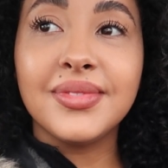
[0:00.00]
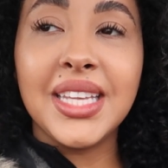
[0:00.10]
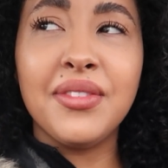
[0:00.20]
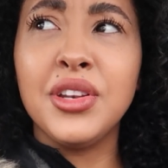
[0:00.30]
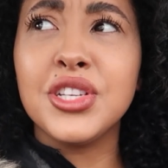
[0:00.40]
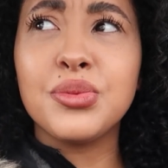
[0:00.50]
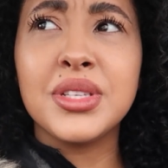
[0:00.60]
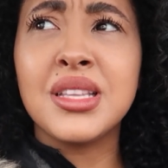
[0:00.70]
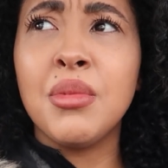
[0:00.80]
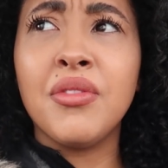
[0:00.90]
Even just
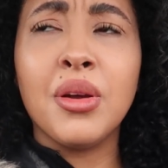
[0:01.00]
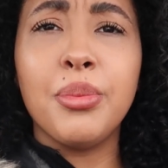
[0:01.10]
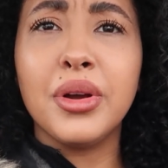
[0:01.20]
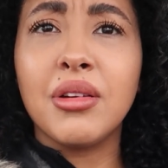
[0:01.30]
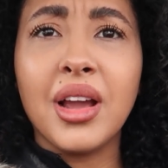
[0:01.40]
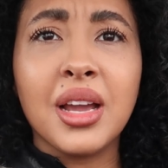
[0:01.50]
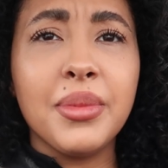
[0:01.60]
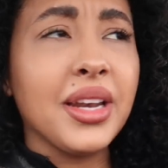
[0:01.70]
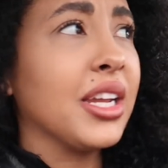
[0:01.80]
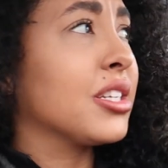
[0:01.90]
with some of her book
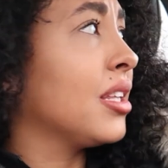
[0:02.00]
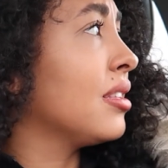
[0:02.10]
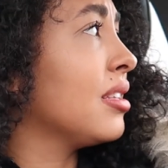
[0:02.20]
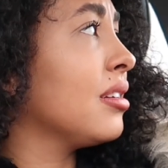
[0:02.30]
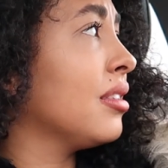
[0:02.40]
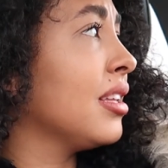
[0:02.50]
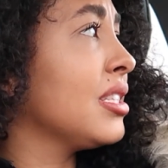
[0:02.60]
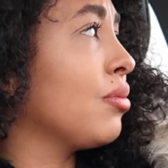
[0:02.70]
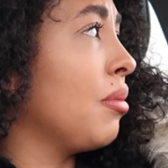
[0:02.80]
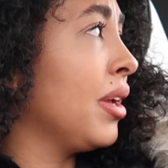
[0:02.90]
recommendations,
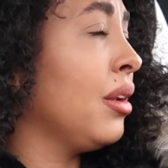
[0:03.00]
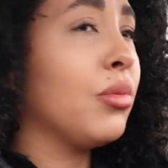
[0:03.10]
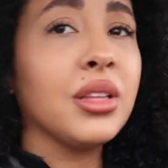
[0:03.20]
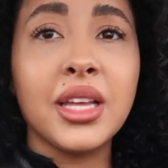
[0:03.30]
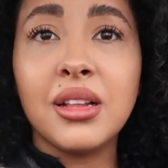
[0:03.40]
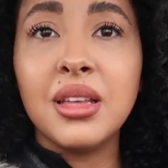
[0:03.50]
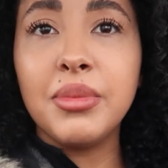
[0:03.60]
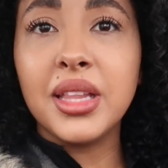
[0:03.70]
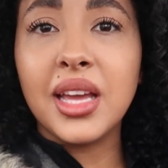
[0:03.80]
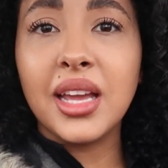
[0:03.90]
this woman will literally
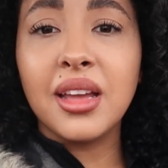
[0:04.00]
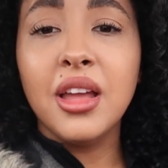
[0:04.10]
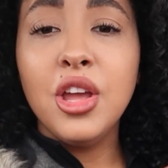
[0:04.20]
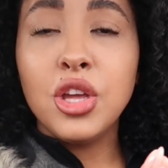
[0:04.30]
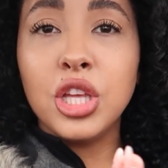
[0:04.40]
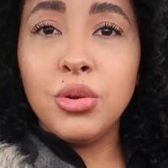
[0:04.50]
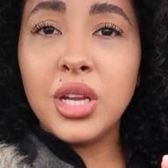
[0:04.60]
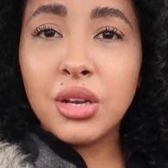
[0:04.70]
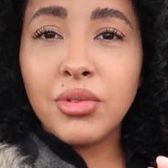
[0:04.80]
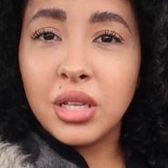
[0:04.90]
be like, you
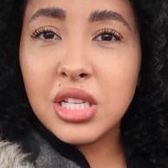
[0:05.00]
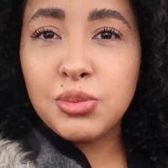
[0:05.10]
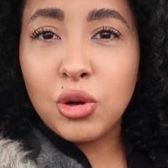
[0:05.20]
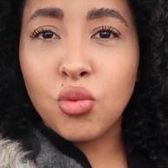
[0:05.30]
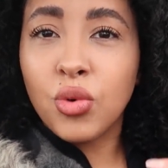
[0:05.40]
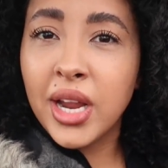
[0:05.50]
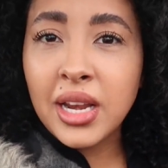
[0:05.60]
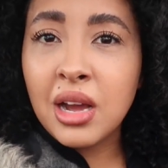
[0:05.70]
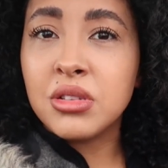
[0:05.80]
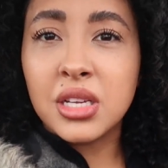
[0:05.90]
need to read this book right
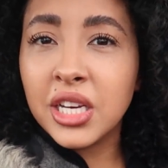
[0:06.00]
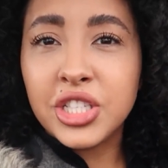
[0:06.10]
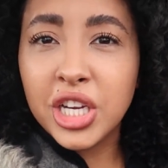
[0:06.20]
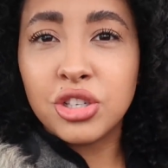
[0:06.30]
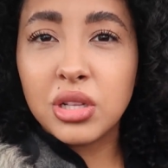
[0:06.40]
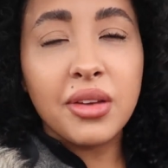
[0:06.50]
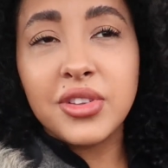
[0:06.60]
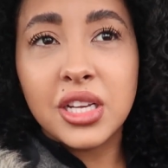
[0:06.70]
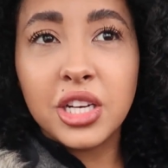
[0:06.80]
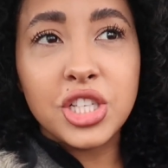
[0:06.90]
now. It's gonna change your life.
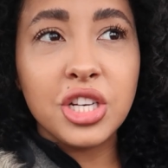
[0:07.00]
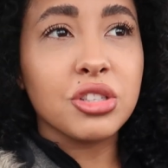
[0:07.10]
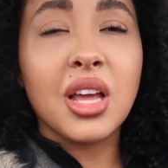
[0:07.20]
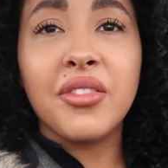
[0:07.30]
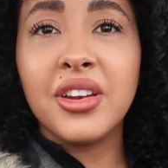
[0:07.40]
It's gonna change your life.